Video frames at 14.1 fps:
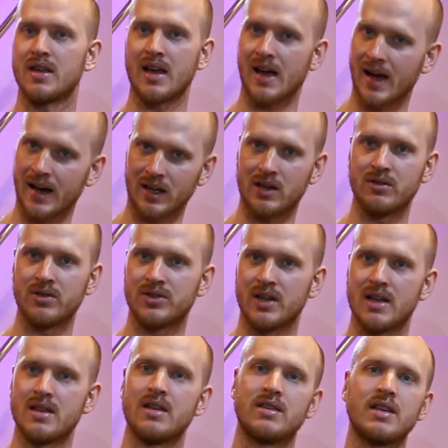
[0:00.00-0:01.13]
The accuracy
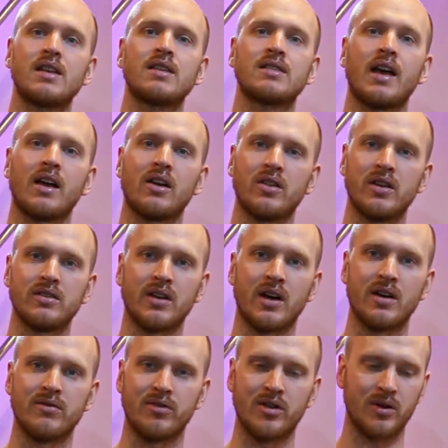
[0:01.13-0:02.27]
and the detail on those
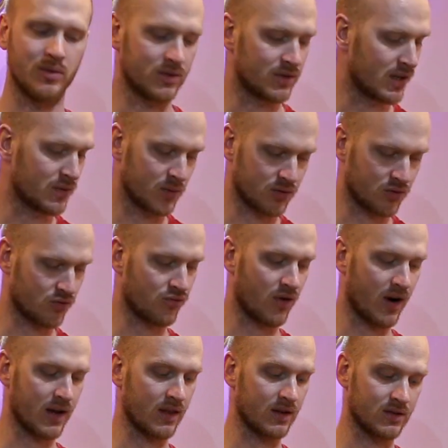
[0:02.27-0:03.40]
high frequencies was
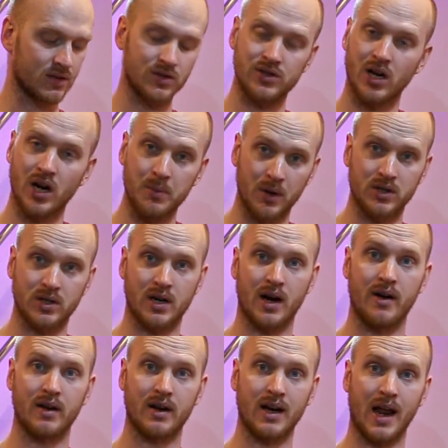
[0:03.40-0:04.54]
great. There's so much
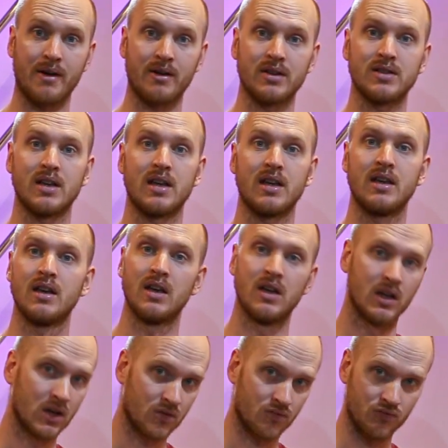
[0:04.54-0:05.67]
clarity,
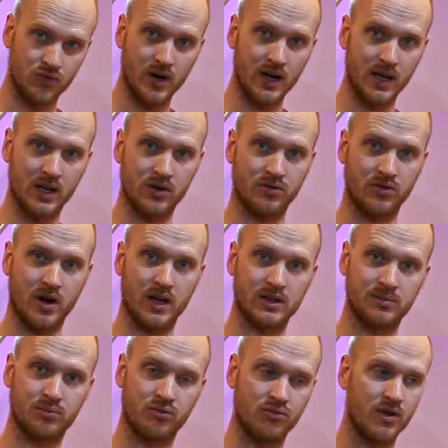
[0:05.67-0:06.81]
really
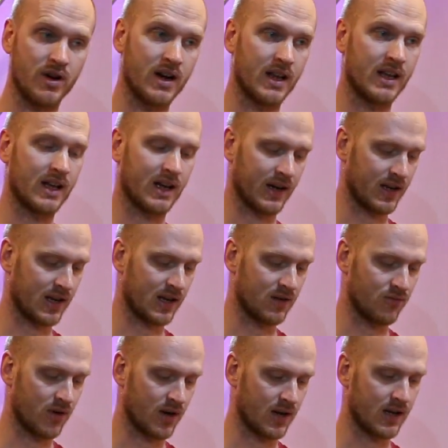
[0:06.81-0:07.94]
crisp, really
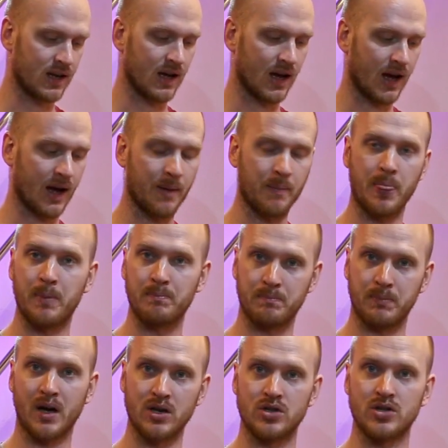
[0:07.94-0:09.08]
clean, really
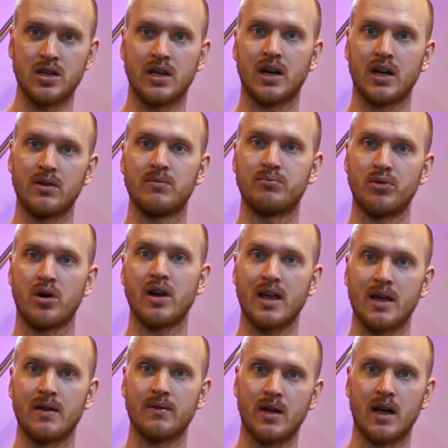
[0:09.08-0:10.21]
punchy, kind of
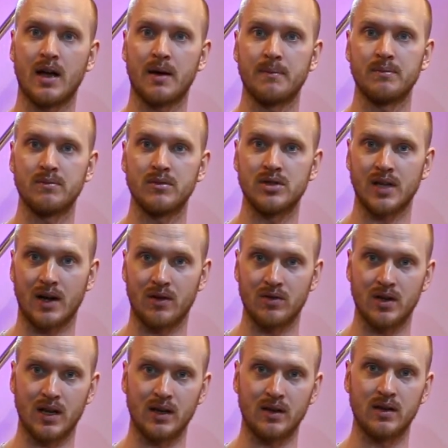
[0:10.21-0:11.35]
bright
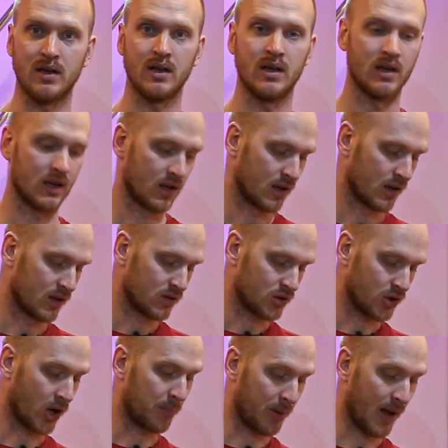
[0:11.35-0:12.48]
sounding
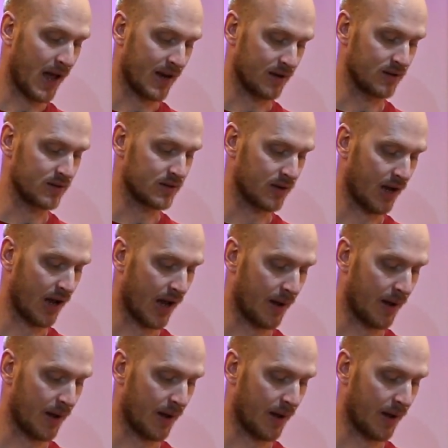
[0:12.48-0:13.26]
top end.